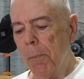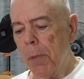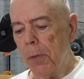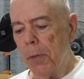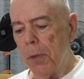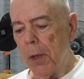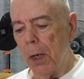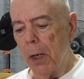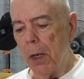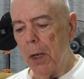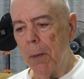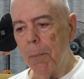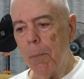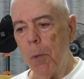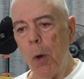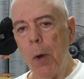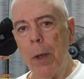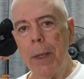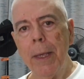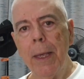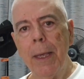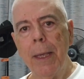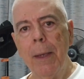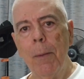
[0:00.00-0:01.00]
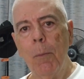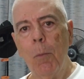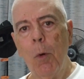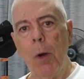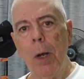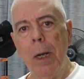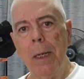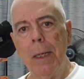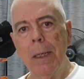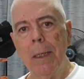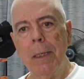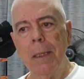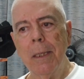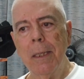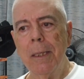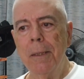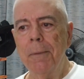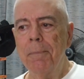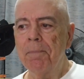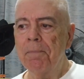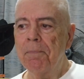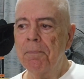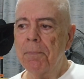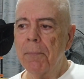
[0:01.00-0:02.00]
But the little Boya M1s
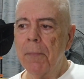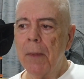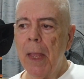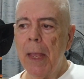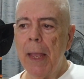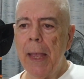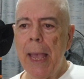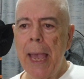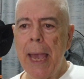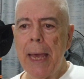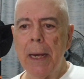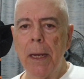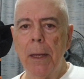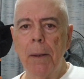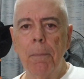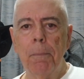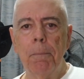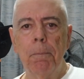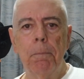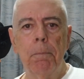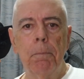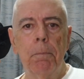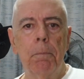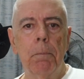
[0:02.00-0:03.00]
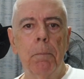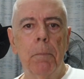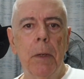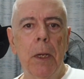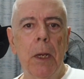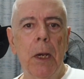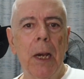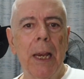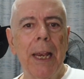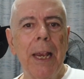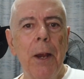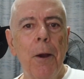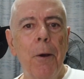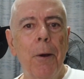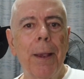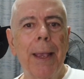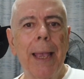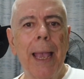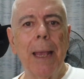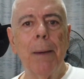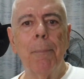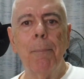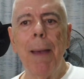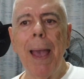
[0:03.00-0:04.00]
had a little
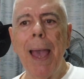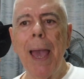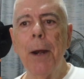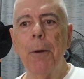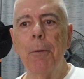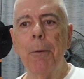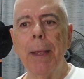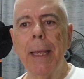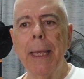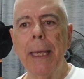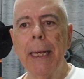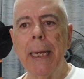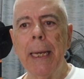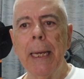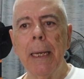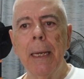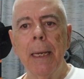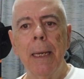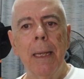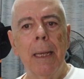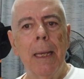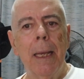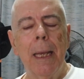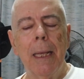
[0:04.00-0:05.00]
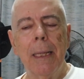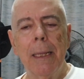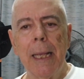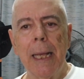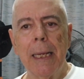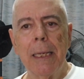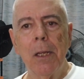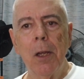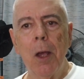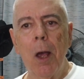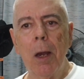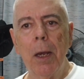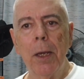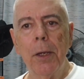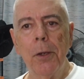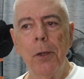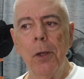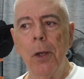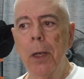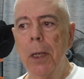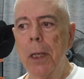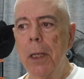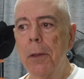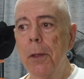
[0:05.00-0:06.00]
hearing aid battery in it, and that's all
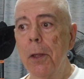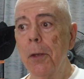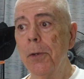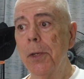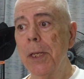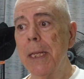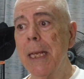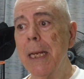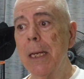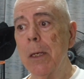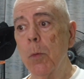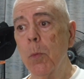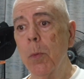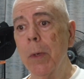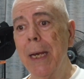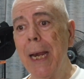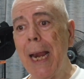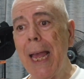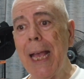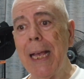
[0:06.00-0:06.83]
it took. And those things would